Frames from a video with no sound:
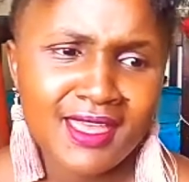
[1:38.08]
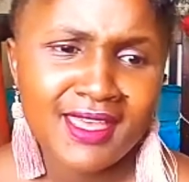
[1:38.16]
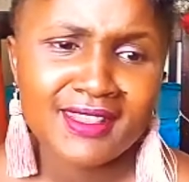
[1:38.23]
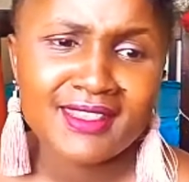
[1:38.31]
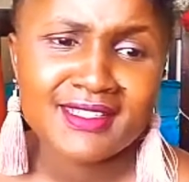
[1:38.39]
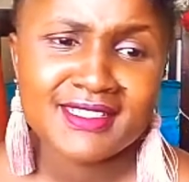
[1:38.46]

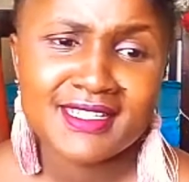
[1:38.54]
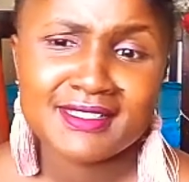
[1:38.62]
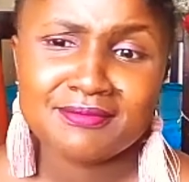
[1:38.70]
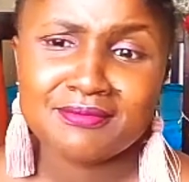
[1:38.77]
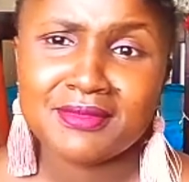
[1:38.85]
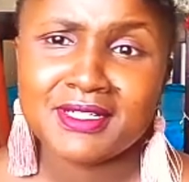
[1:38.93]
yeah, that's
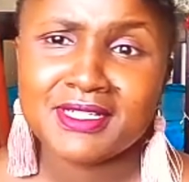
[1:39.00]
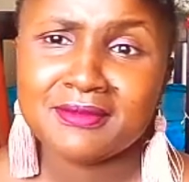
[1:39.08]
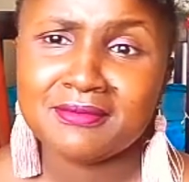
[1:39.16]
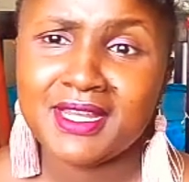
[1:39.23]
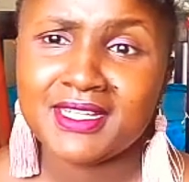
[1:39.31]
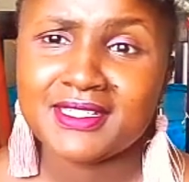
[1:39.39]
just pretty
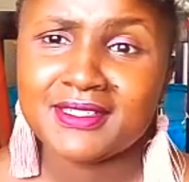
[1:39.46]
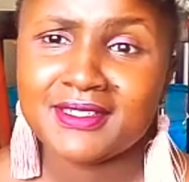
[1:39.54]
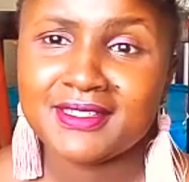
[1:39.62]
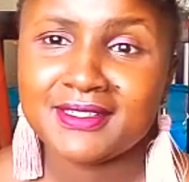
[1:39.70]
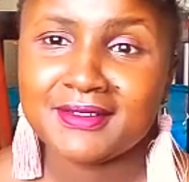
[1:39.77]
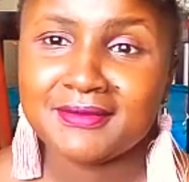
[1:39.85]

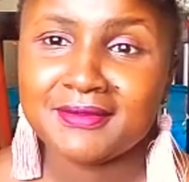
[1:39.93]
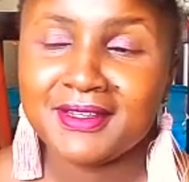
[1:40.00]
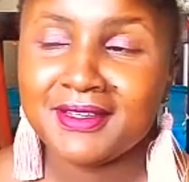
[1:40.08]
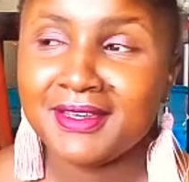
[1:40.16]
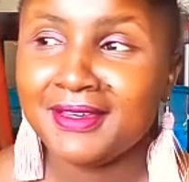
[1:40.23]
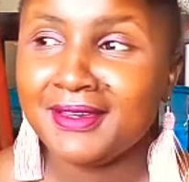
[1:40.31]
much
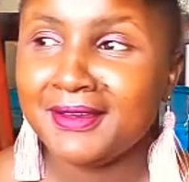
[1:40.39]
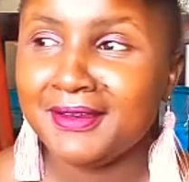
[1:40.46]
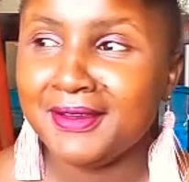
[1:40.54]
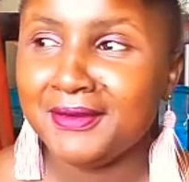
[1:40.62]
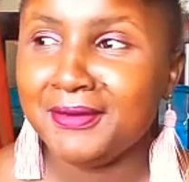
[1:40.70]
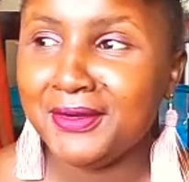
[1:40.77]

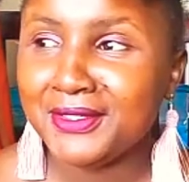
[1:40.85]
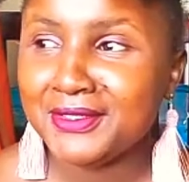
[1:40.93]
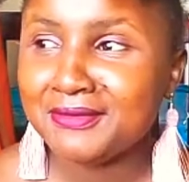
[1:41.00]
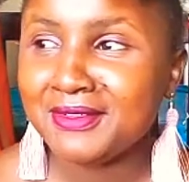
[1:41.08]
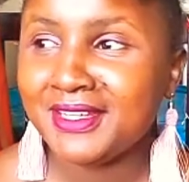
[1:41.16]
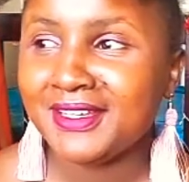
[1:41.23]

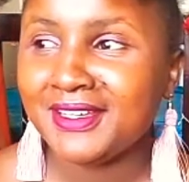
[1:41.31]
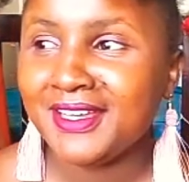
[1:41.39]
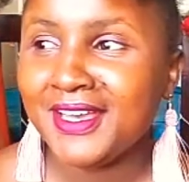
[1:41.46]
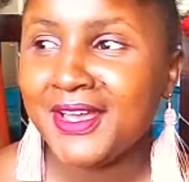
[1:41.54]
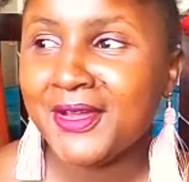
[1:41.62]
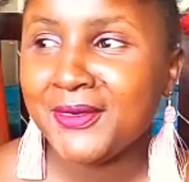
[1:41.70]
about me.
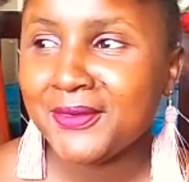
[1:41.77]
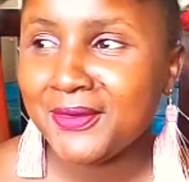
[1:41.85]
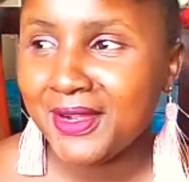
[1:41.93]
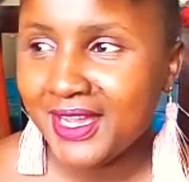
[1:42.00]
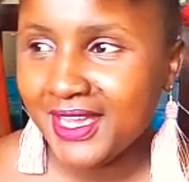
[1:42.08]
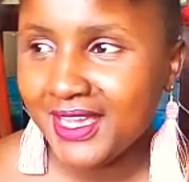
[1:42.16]

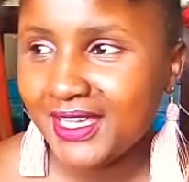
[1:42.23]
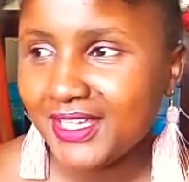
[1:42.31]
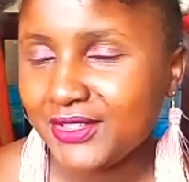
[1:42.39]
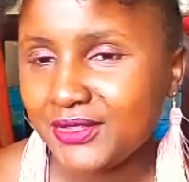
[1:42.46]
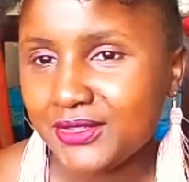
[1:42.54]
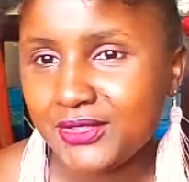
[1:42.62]
Why
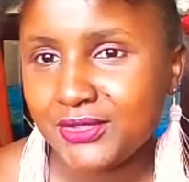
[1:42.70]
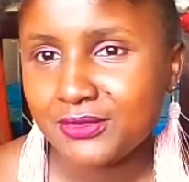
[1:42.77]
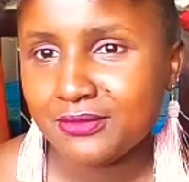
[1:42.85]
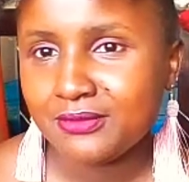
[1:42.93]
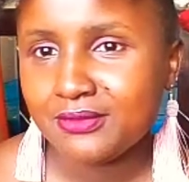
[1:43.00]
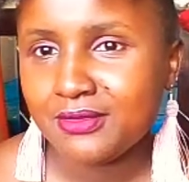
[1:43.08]

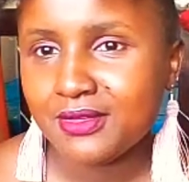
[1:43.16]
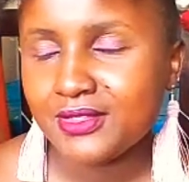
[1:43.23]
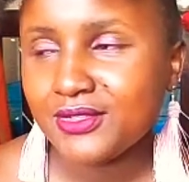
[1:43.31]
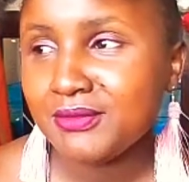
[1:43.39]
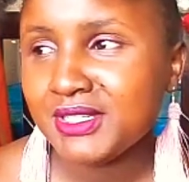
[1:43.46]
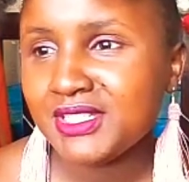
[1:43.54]
YouTube?
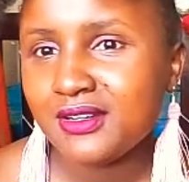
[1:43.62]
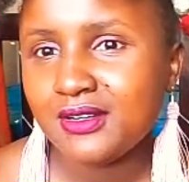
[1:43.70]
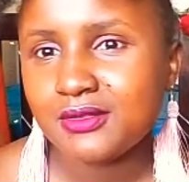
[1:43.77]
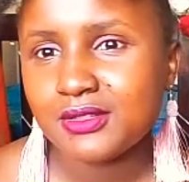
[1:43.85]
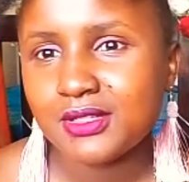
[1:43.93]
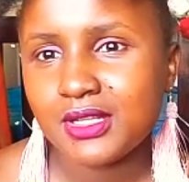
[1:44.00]
So my
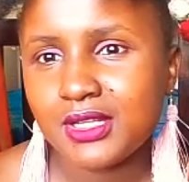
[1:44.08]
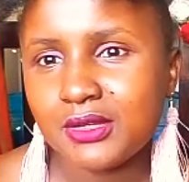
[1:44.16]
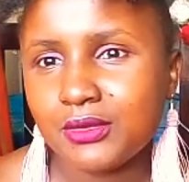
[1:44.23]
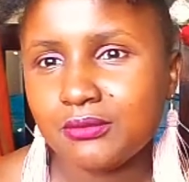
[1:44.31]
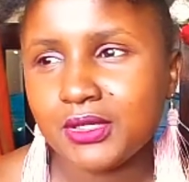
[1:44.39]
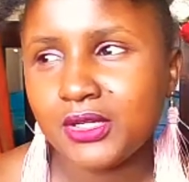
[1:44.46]
channel
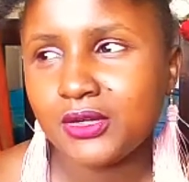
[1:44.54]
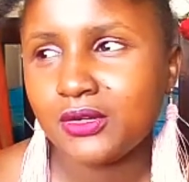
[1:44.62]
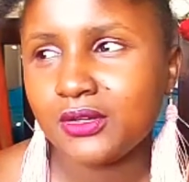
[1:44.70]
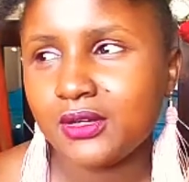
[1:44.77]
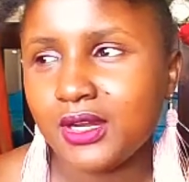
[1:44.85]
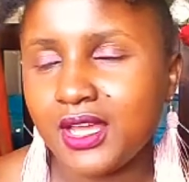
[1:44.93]
will be
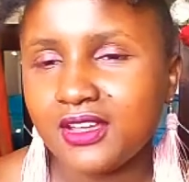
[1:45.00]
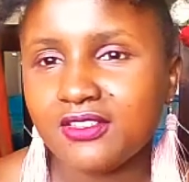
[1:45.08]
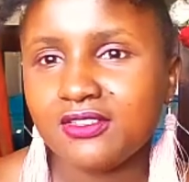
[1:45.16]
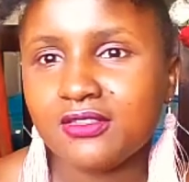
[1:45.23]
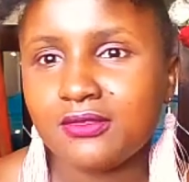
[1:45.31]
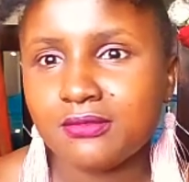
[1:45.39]
called
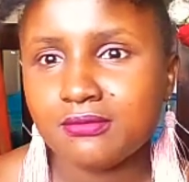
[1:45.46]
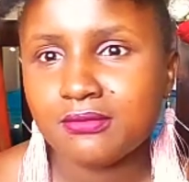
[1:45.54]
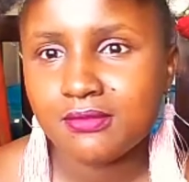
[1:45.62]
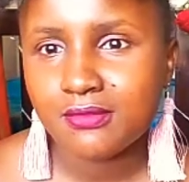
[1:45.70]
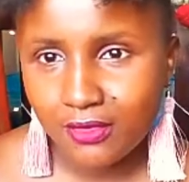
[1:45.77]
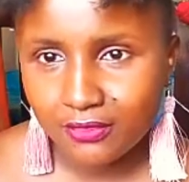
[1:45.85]
Life
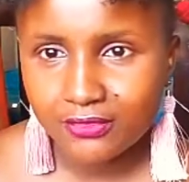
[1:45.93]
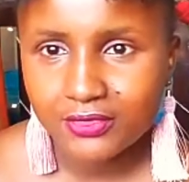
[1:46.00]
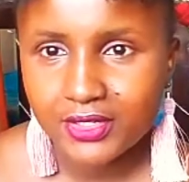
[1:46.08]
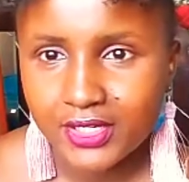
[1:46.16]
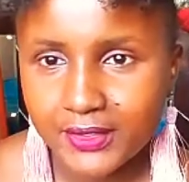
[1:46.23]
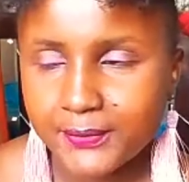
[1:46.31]
of
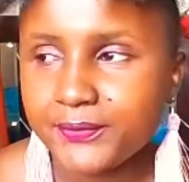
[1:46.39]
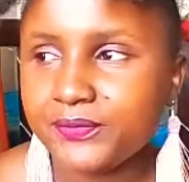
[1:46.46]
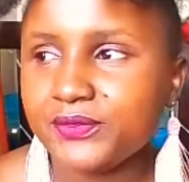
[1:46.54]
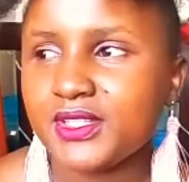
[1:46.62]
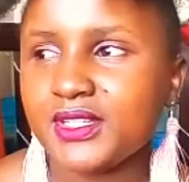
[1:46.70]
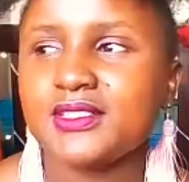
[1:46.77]
Free.
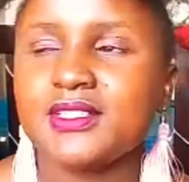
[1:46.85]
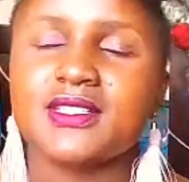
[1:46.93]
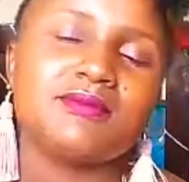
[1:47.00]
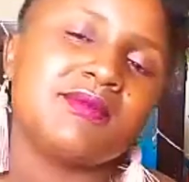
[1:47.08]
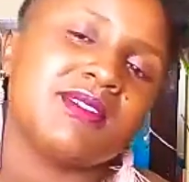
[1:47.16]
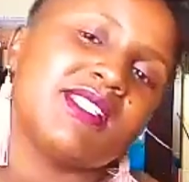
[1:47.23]

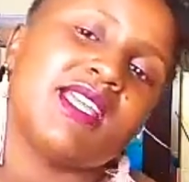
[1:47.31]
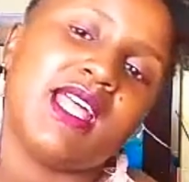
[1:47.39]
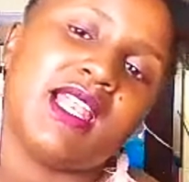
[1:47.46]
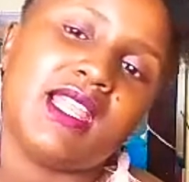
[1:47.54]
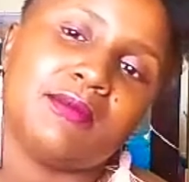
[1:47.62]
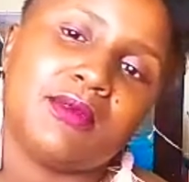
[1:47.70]
Just
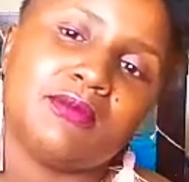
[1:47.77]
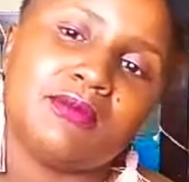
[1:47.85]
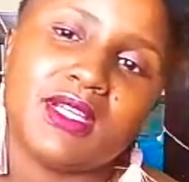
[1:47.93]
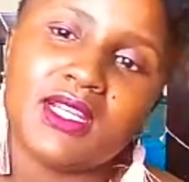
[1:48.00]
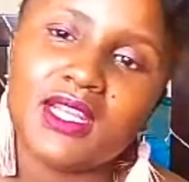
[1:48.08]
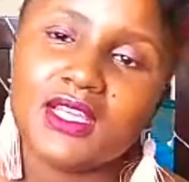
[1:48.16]
basically about
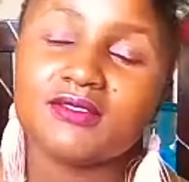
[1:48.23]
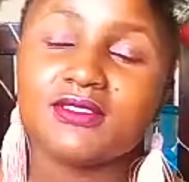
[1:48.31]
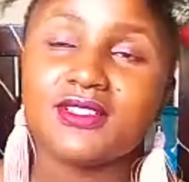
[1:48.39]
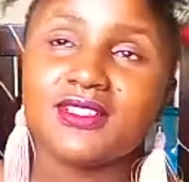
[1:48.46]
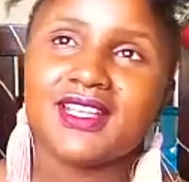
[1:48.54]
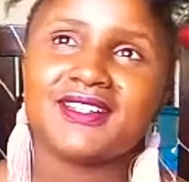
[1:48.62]
my life,
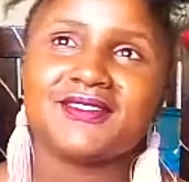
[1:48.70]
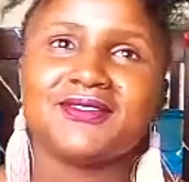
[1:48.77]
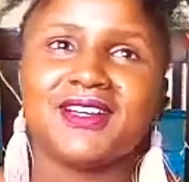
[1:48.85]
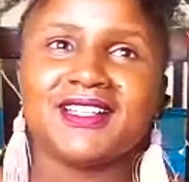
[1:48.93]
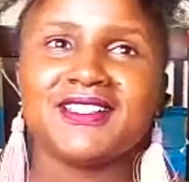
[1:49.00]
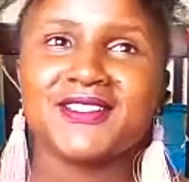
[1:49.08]
not that
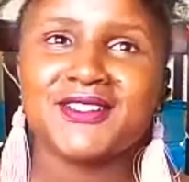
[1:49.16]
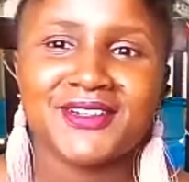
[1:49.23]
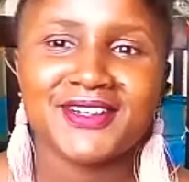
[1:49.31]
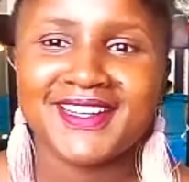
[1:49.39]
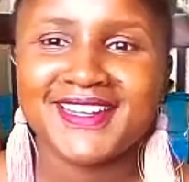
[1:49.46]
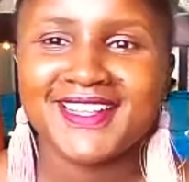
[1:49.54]
fancy or
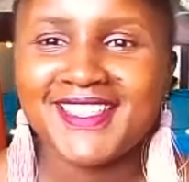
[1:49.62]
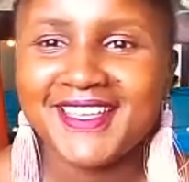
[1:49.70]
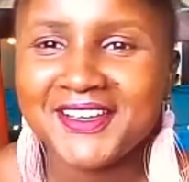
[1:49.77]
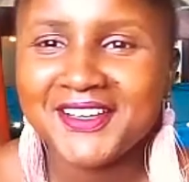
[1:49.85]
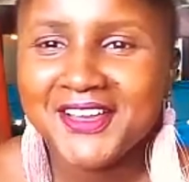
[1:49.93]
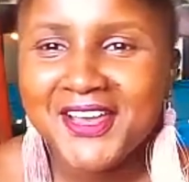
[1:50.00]

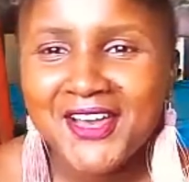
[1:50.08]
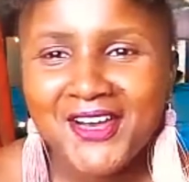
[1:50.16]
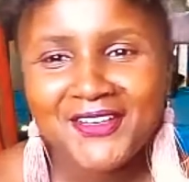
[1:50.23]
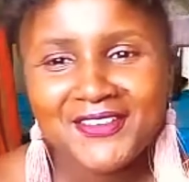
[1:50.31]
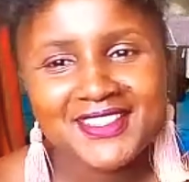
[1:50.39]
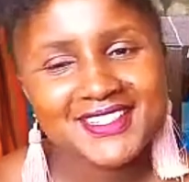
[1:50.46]
anything
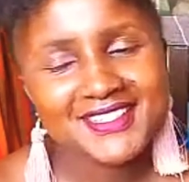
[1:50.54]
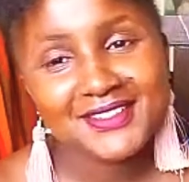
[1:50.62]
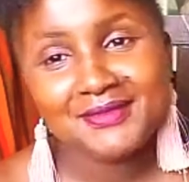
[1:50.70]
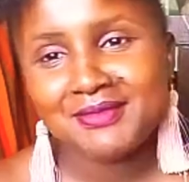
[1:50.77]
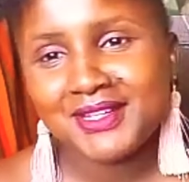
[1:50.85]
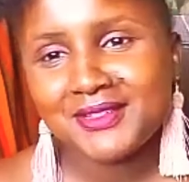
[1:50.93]
of the
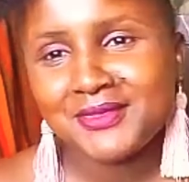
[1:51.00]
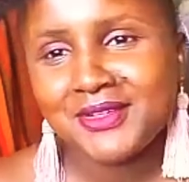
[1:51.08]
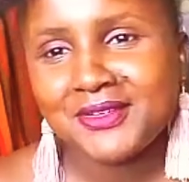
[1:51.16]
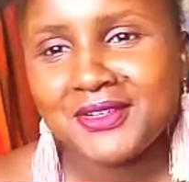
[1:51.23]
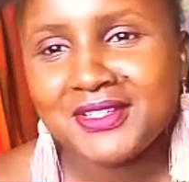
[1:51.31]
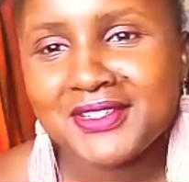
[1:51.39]
sort, but we're
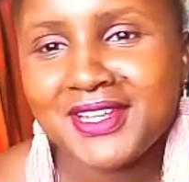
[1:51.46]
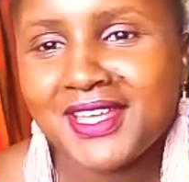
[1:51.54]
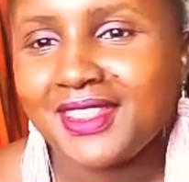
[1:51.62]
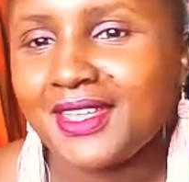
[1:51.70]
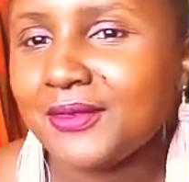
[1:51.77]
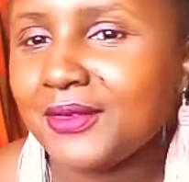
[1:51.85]
going to
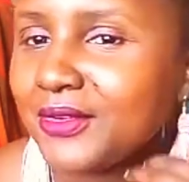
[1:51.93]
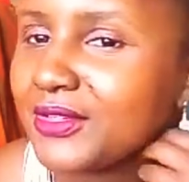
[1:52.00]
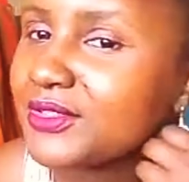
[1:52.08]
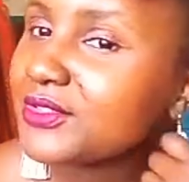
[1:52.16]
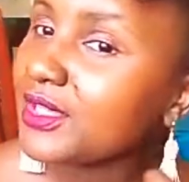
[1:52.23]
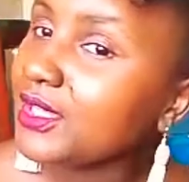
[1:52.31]
get
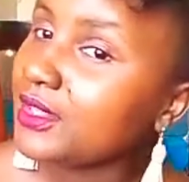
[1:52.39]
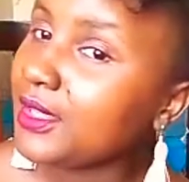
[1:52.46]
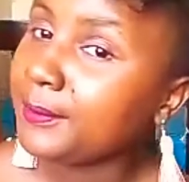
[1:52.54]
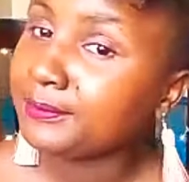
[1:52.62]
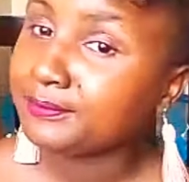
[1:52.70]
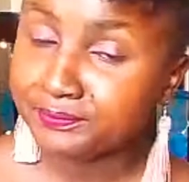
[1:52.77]
there.